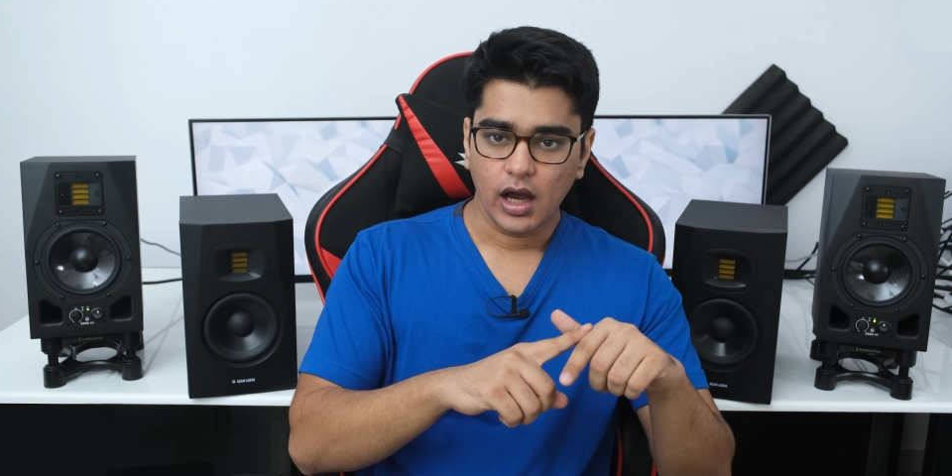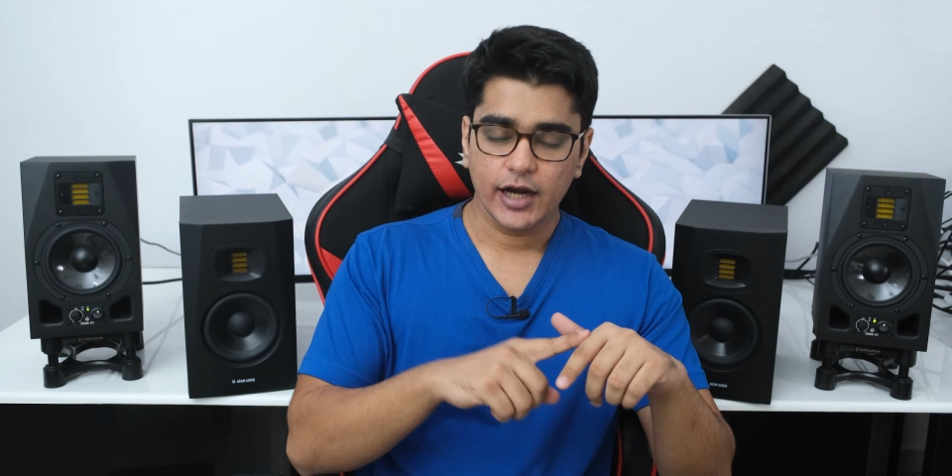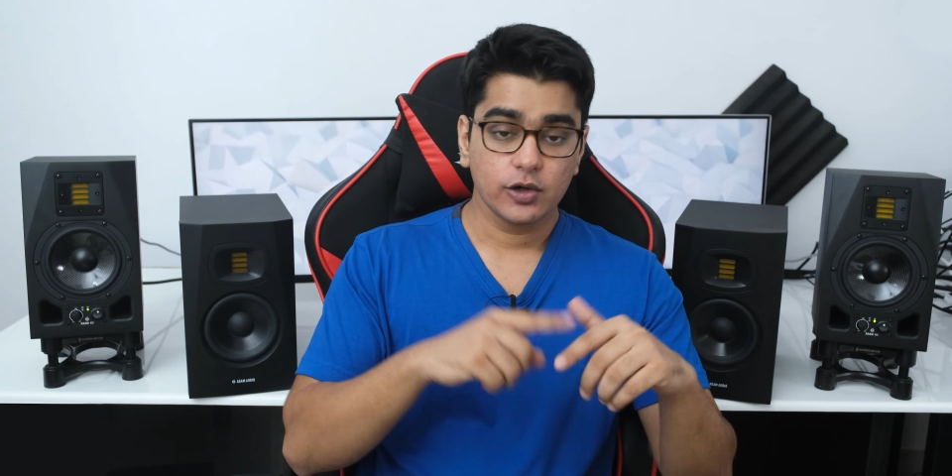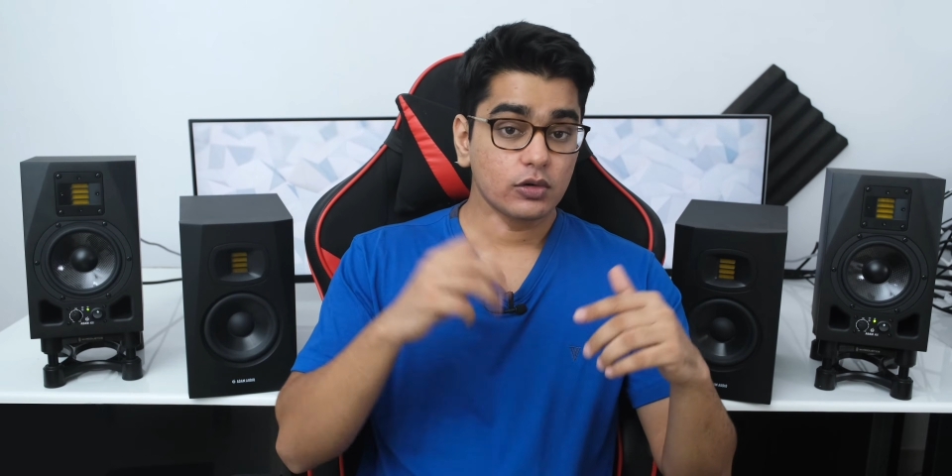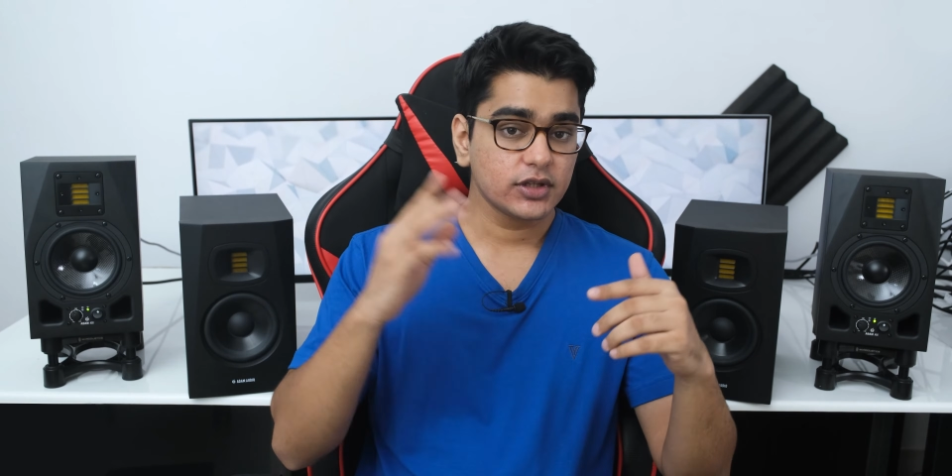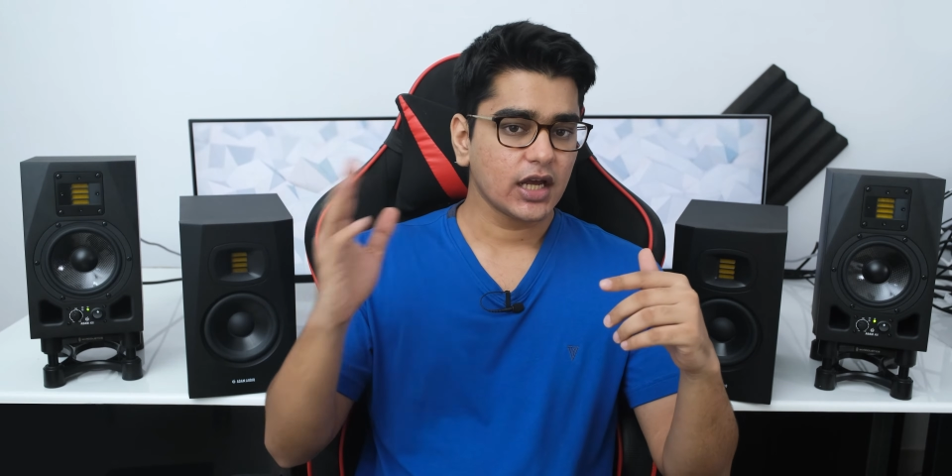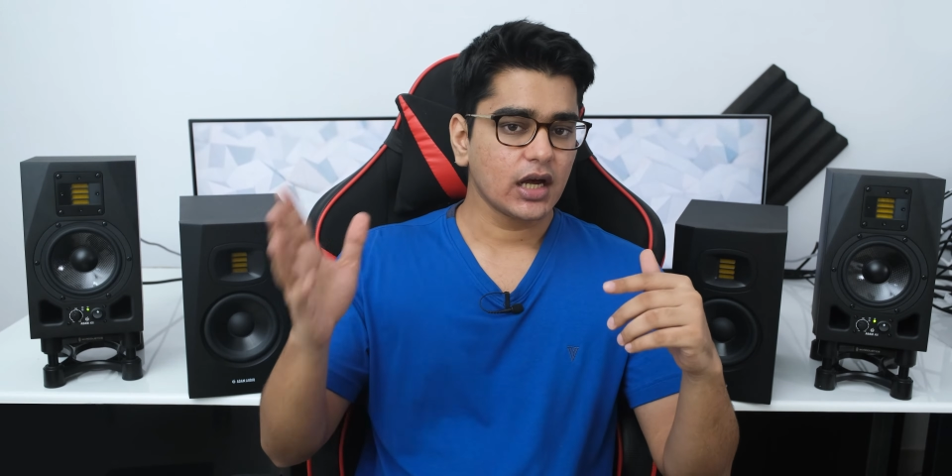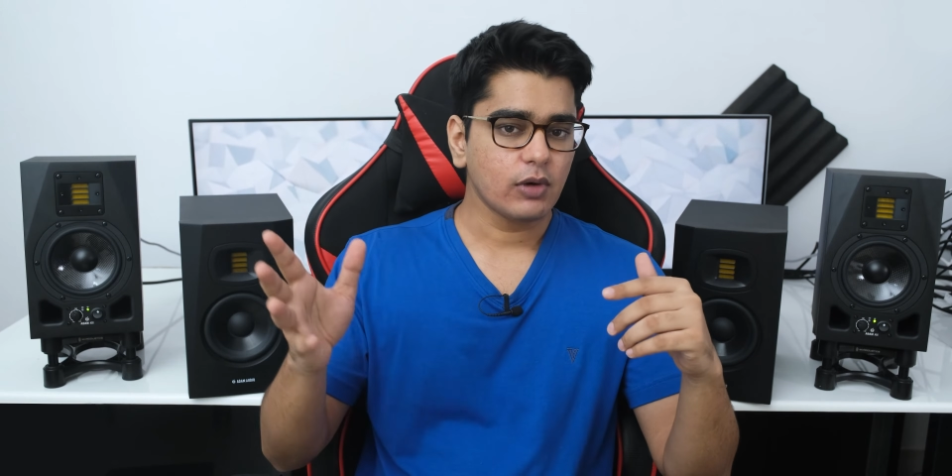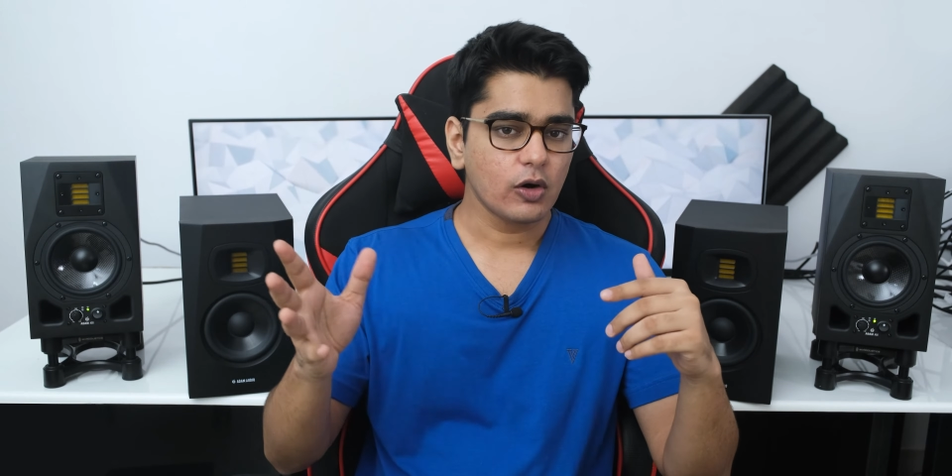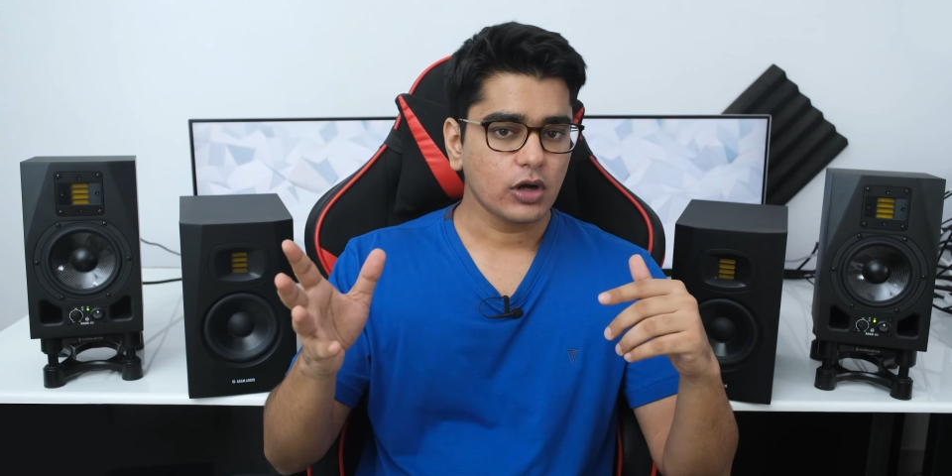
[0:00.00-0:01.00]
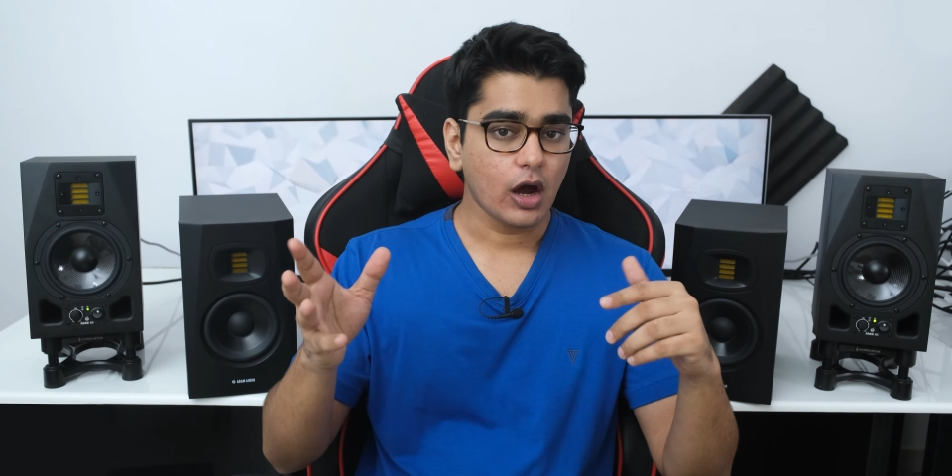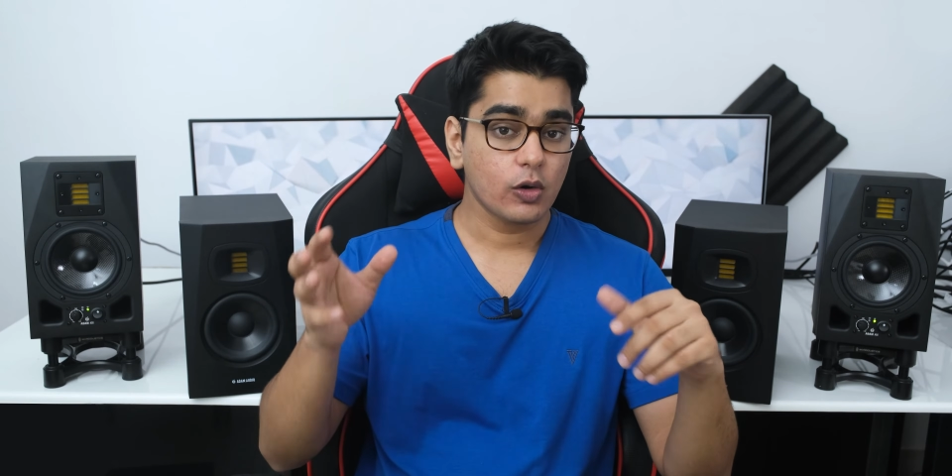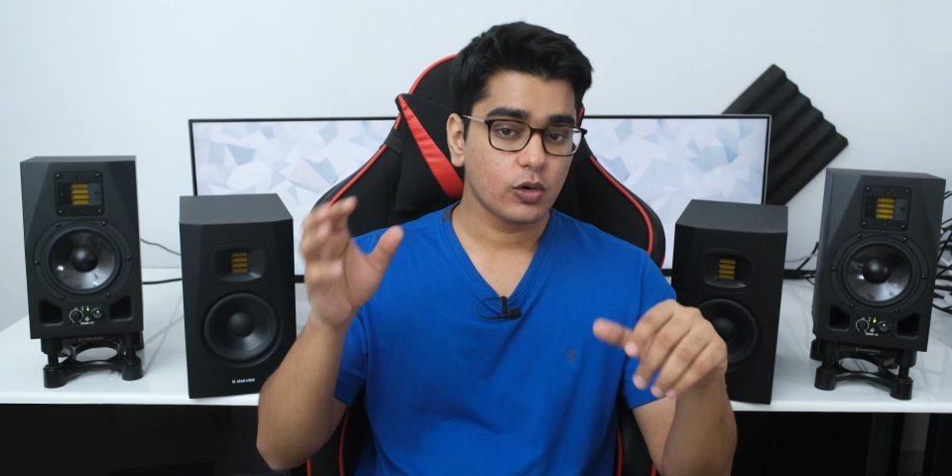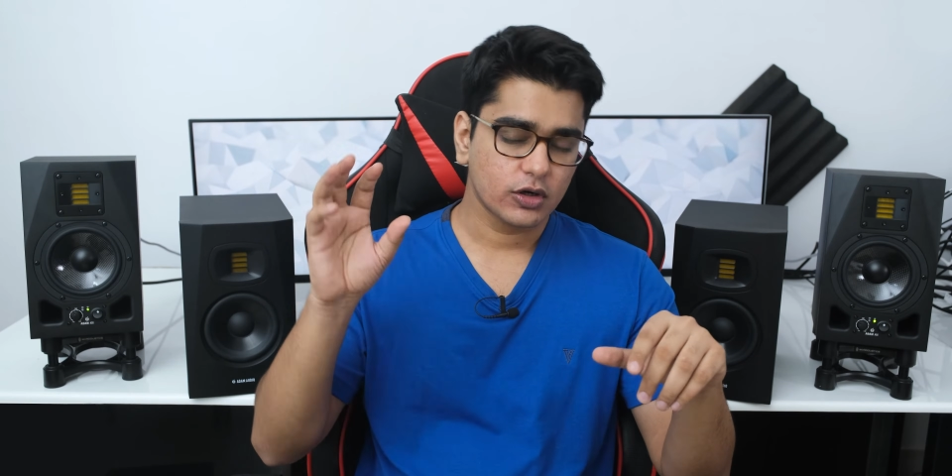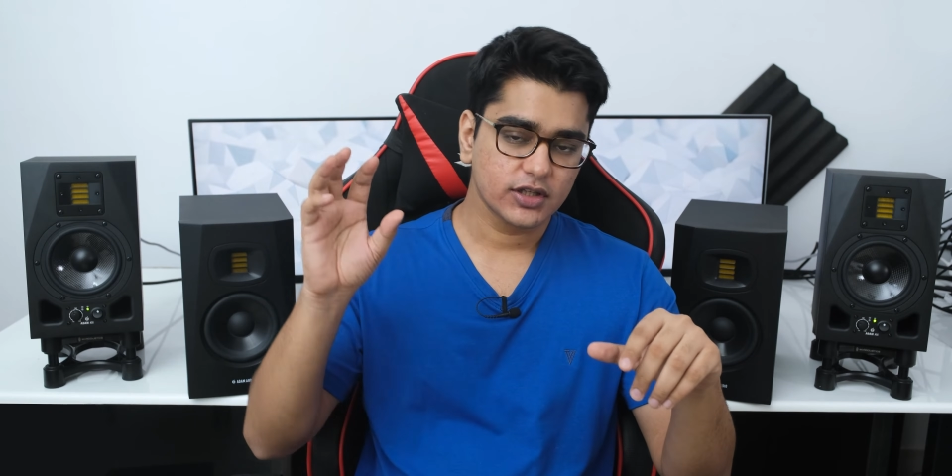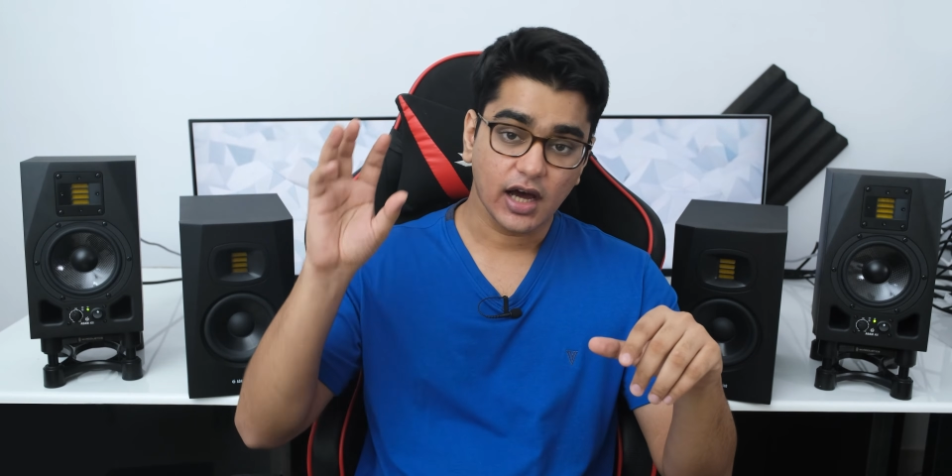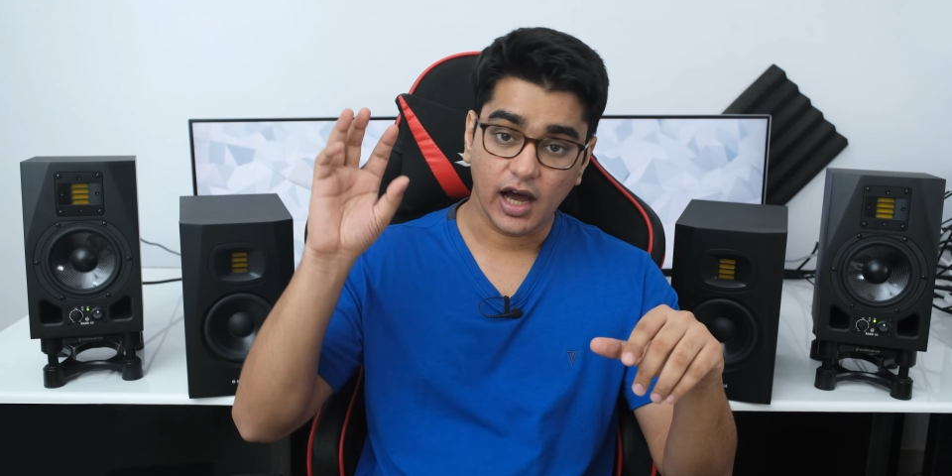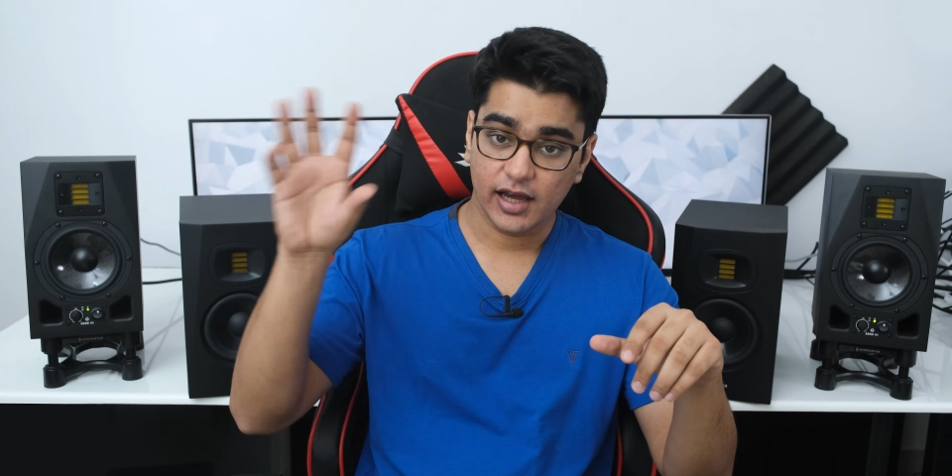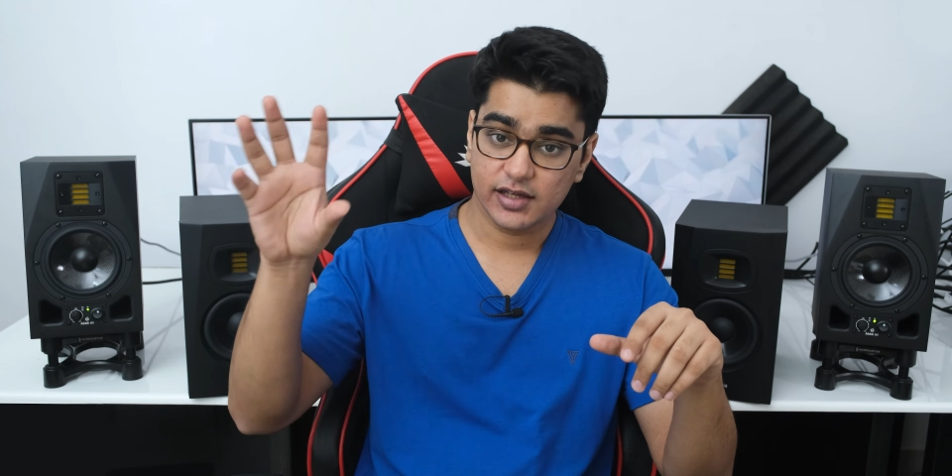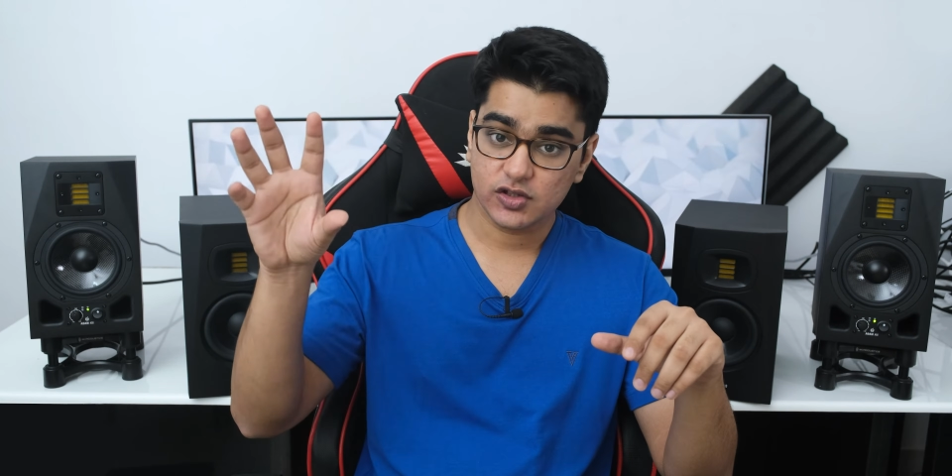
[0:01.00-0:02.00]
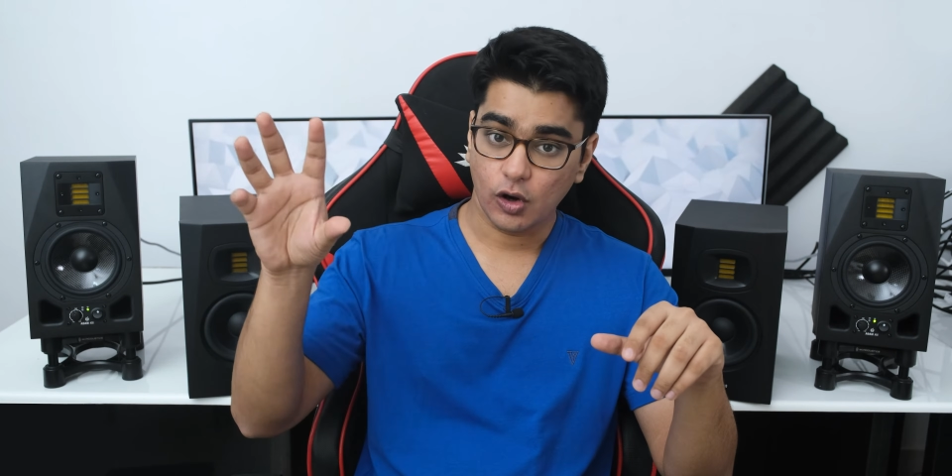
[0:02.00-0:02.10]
I don't think about how good the highs